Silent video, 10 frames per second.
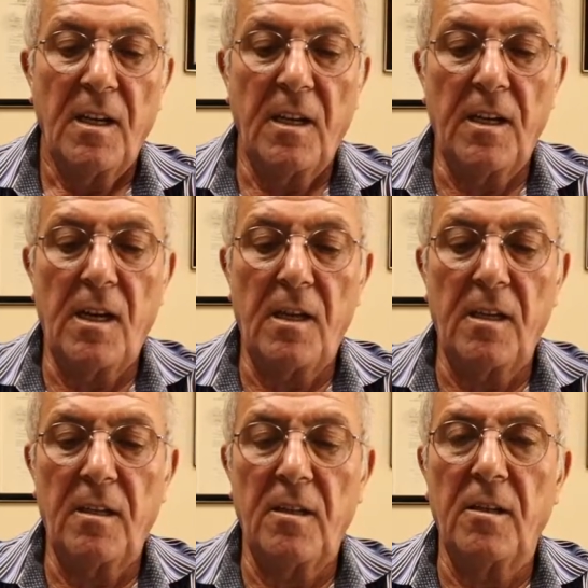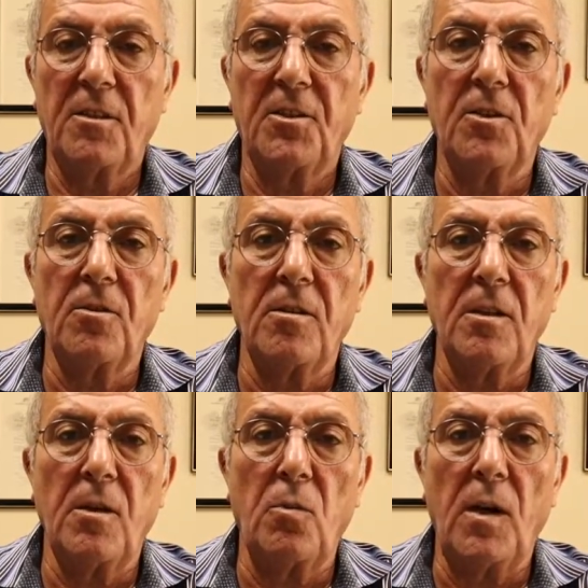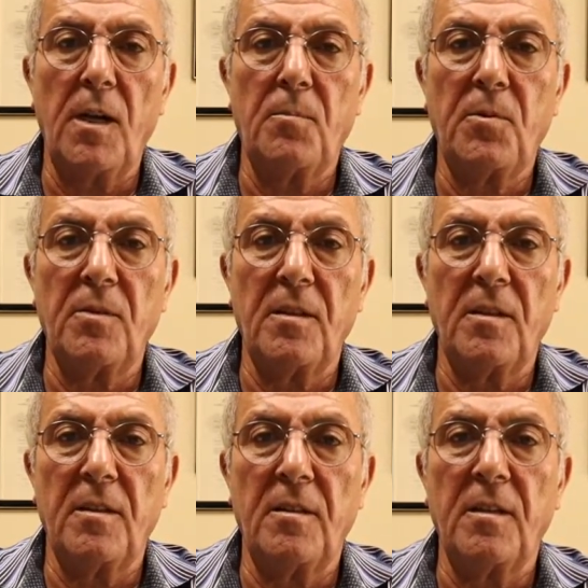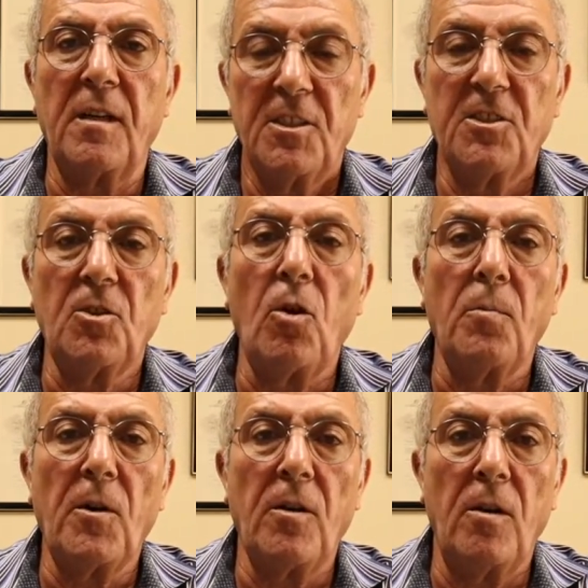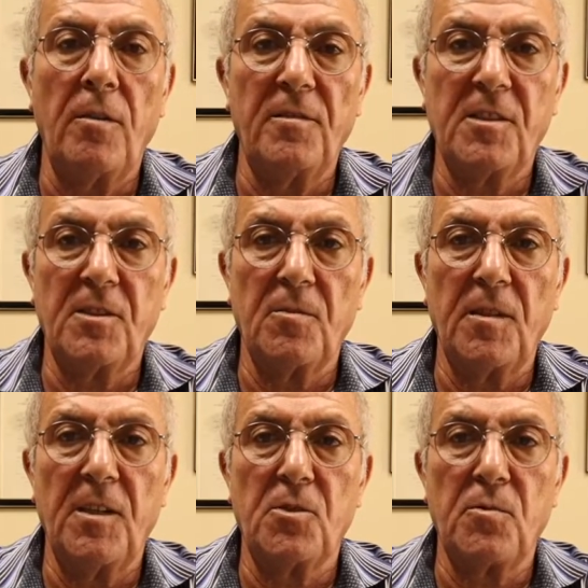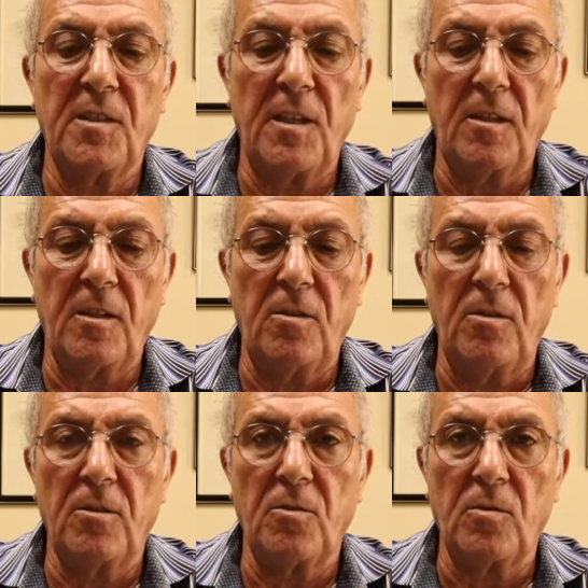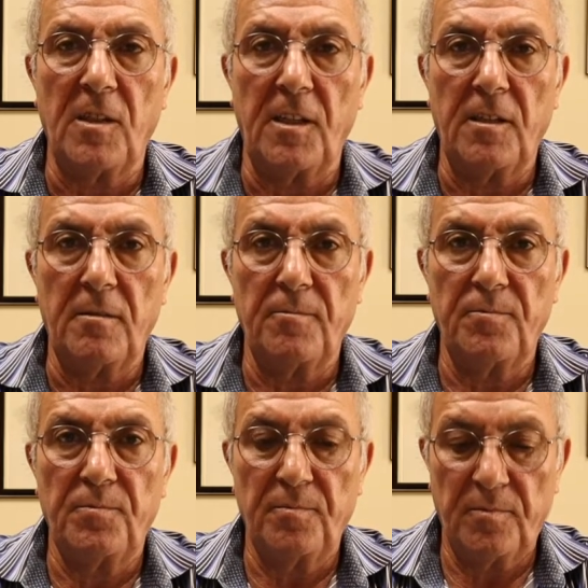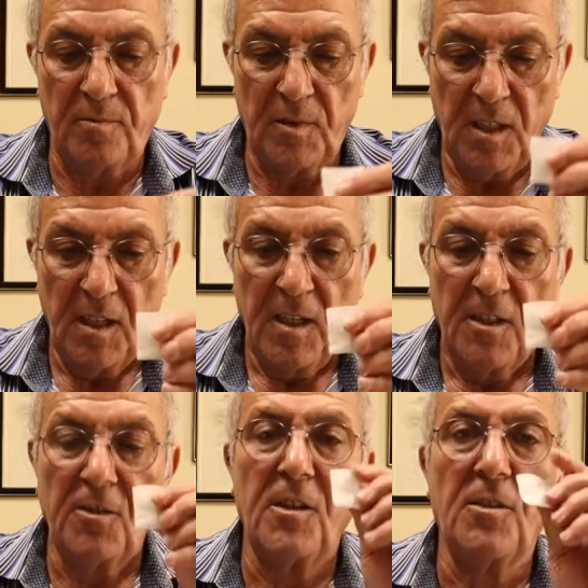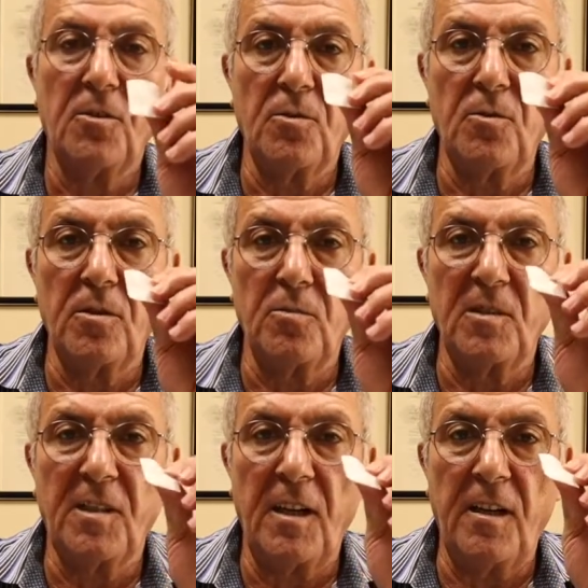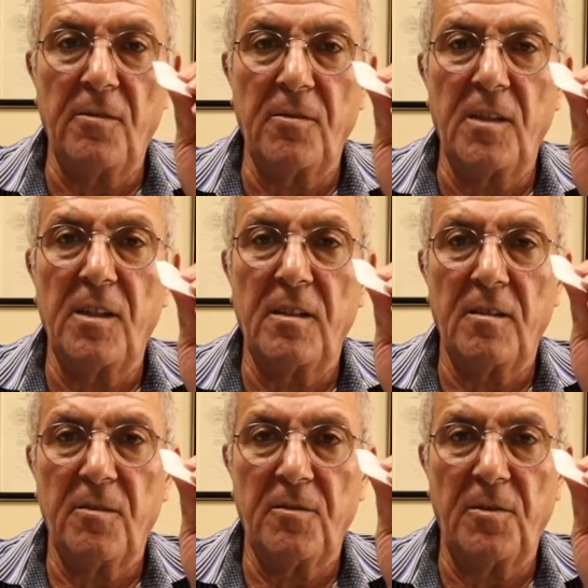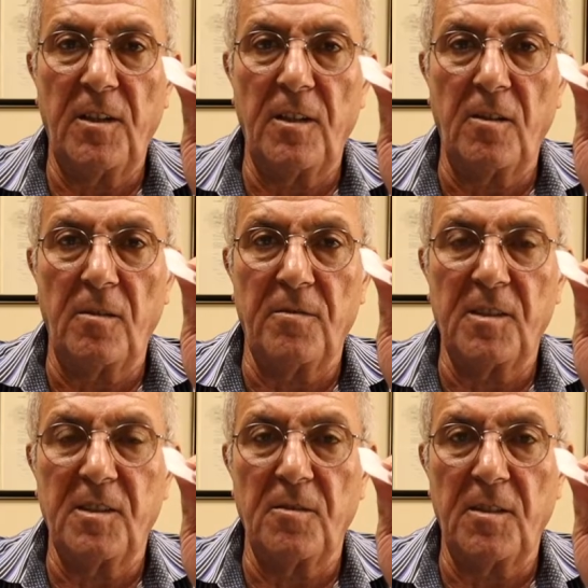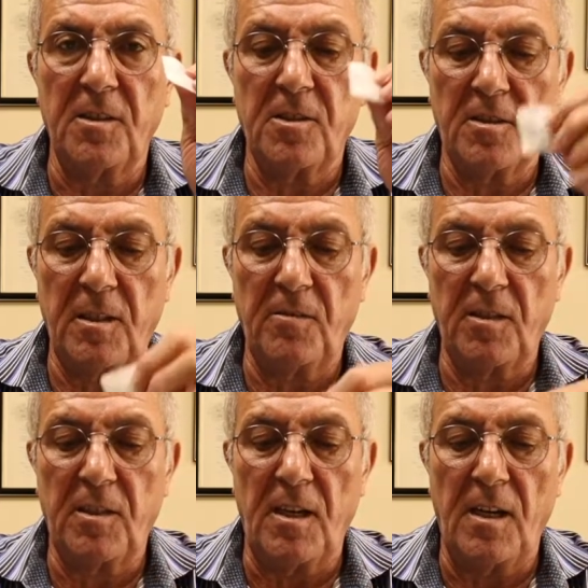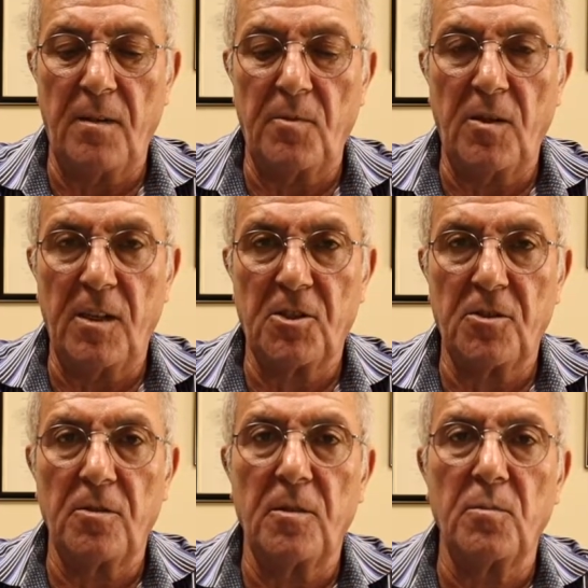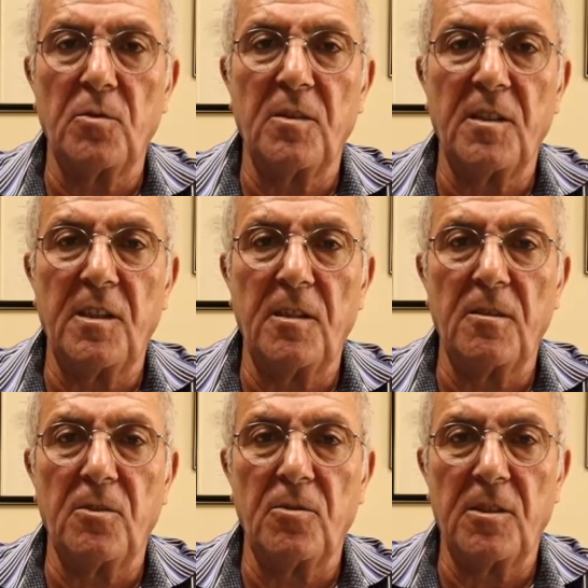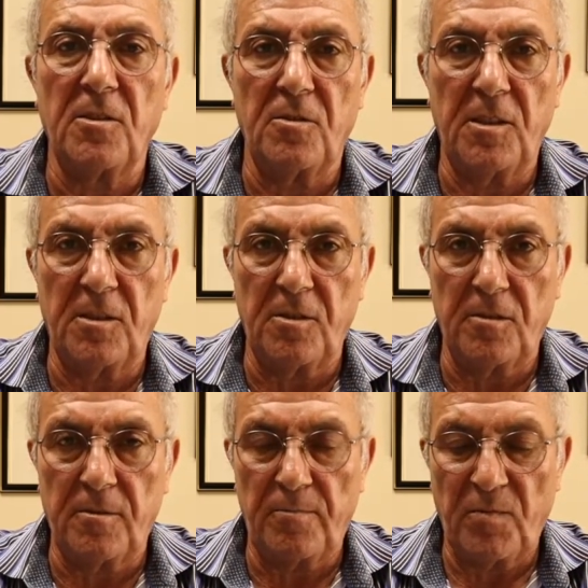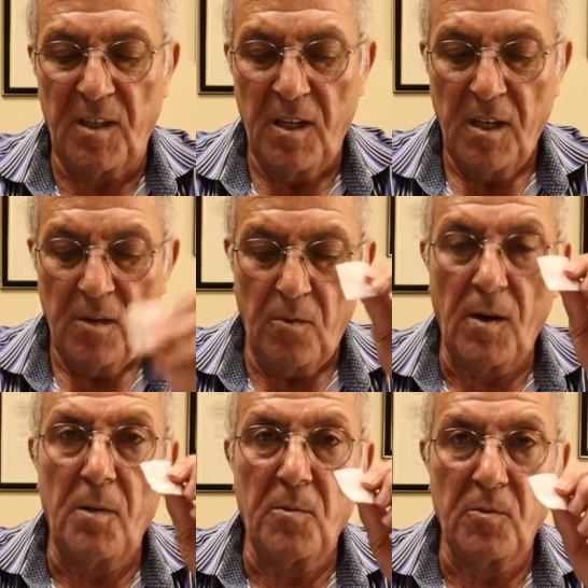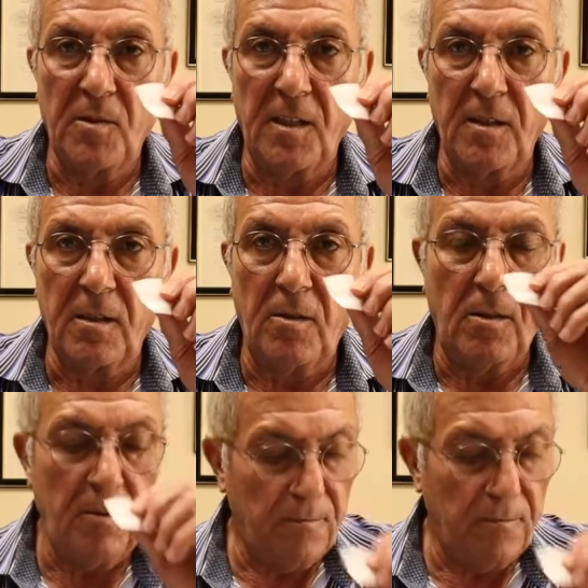and I thoroughly wipe the stopper of the syringe with alcohol to clean it. You need to do it with every filling of the syringe. Every time you actually put the needle to it, you need to wipe it with alcohol.